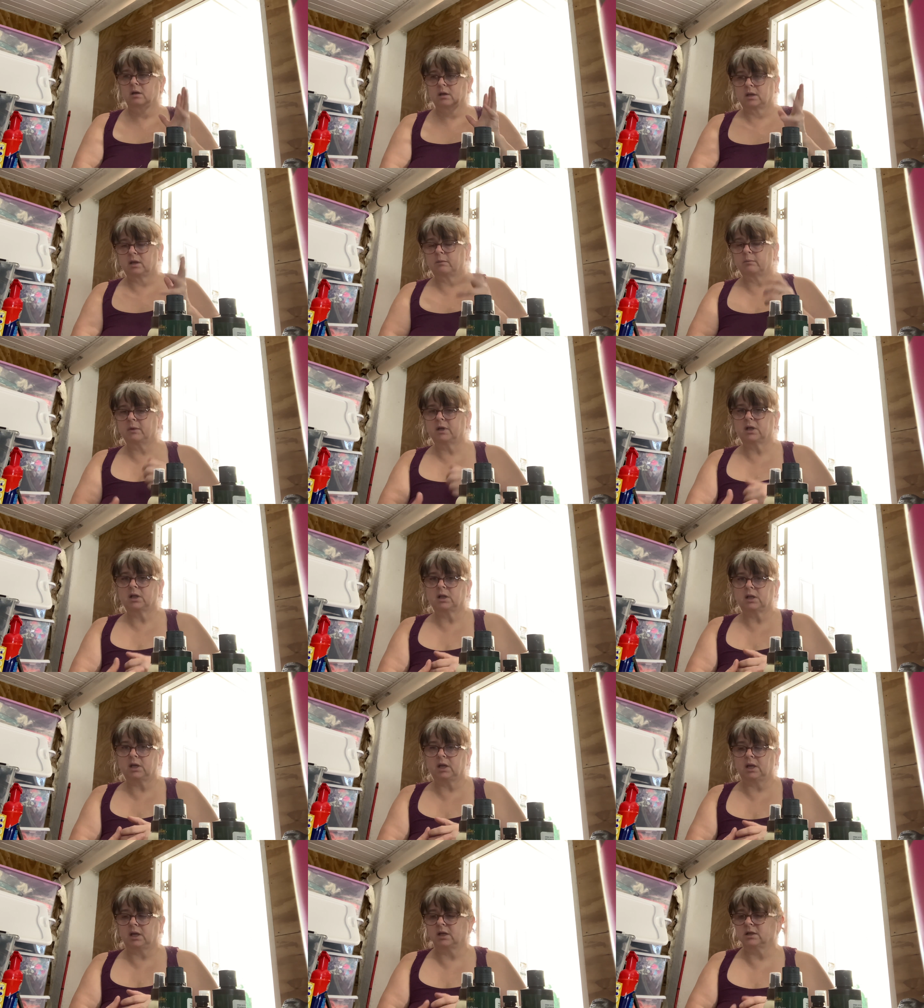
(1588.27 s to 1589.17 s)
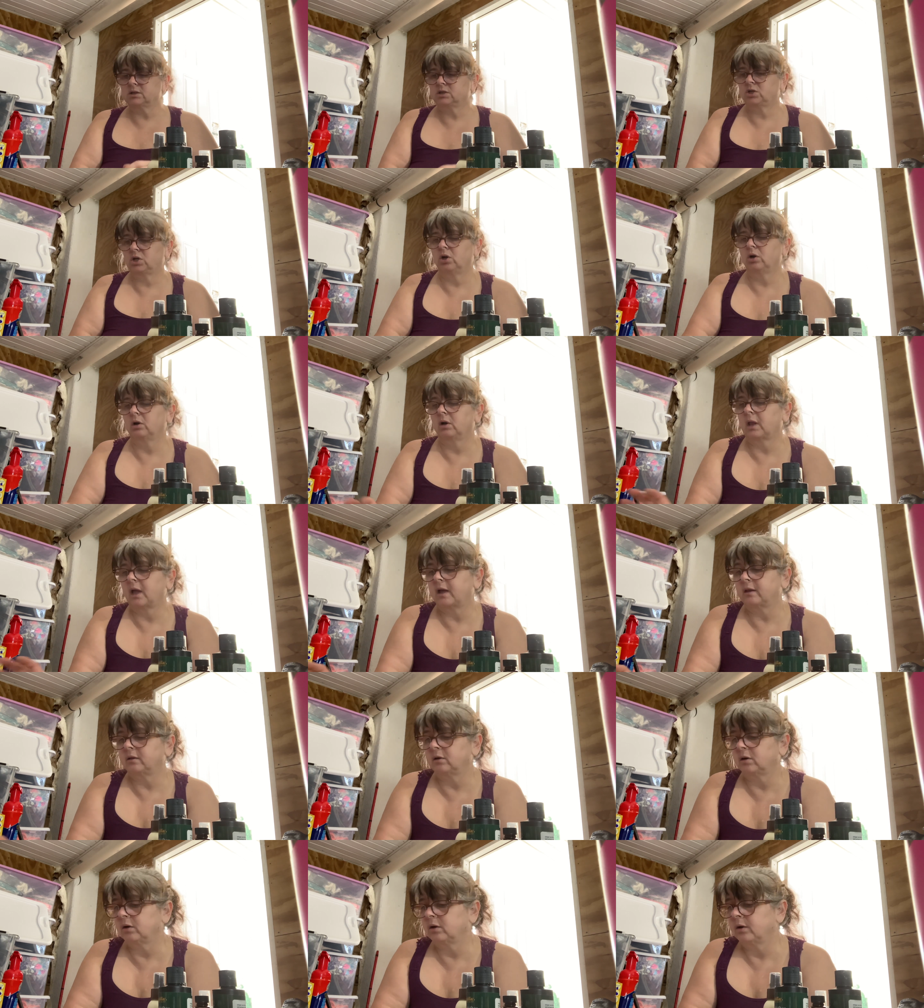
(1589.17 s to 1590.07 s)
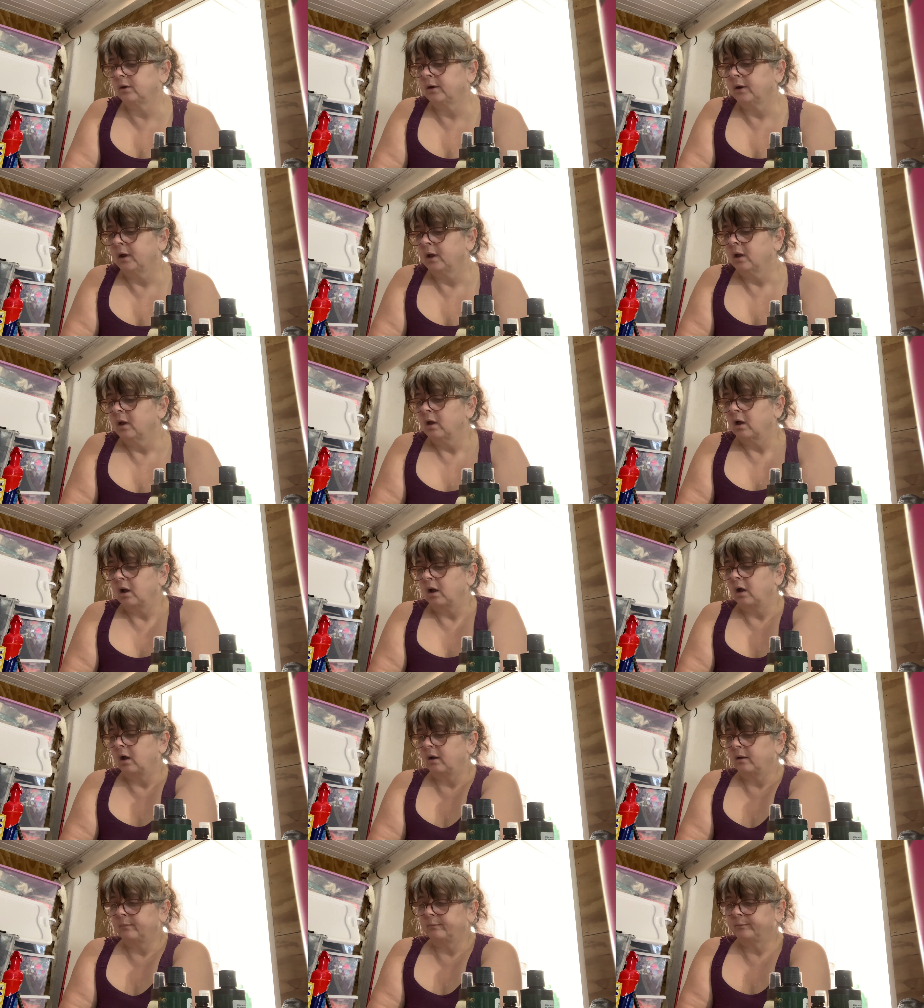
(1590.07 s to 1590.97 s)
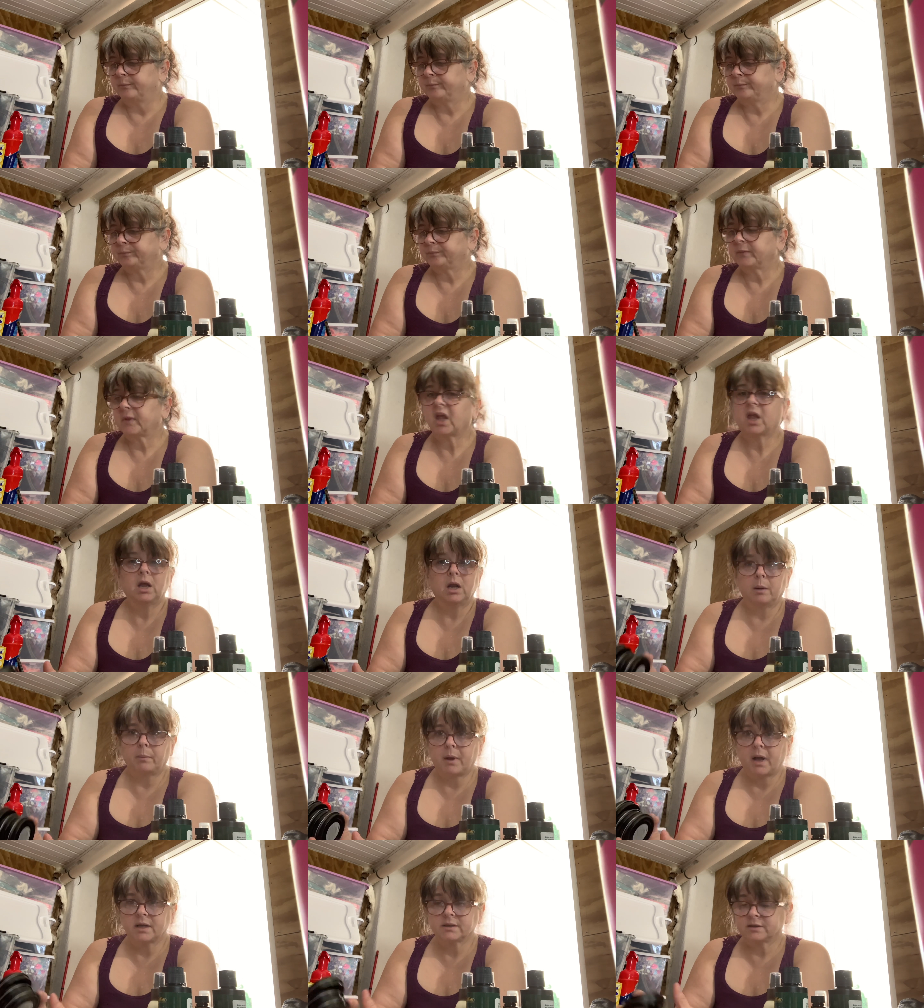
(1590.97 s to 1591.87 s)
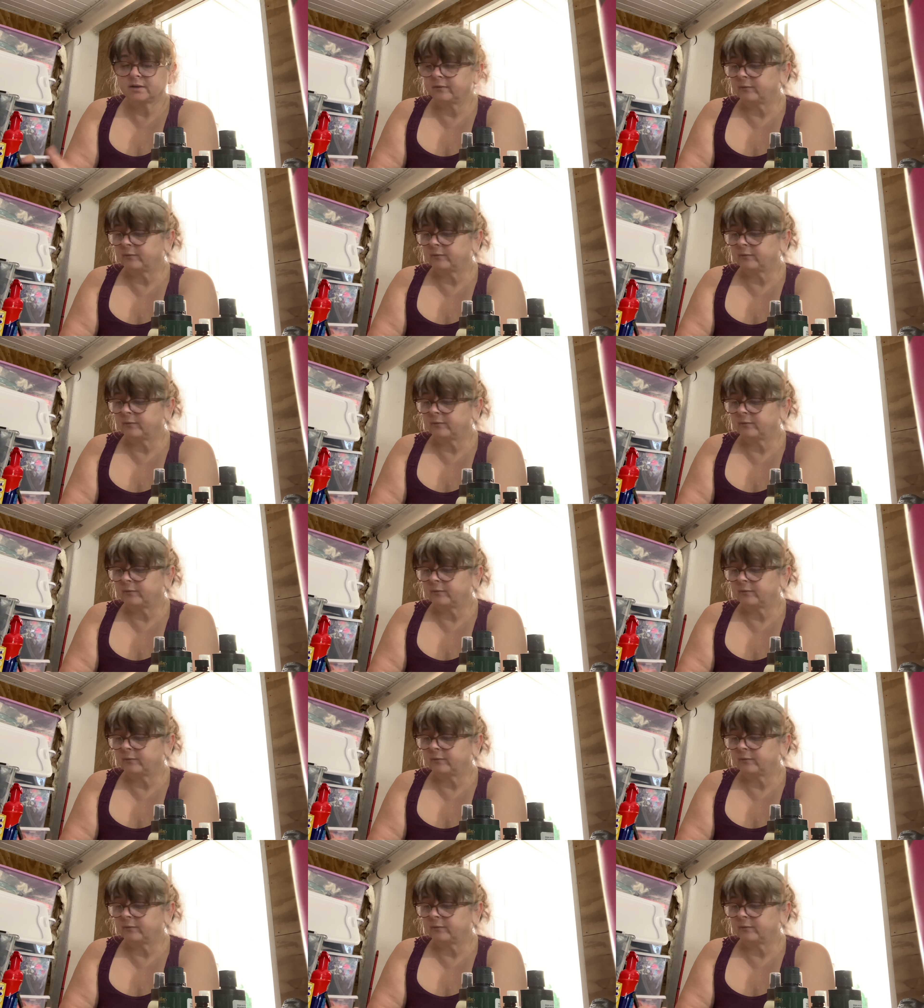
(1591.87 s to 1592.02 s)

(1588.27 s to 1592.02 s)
chemically into your leather in a positive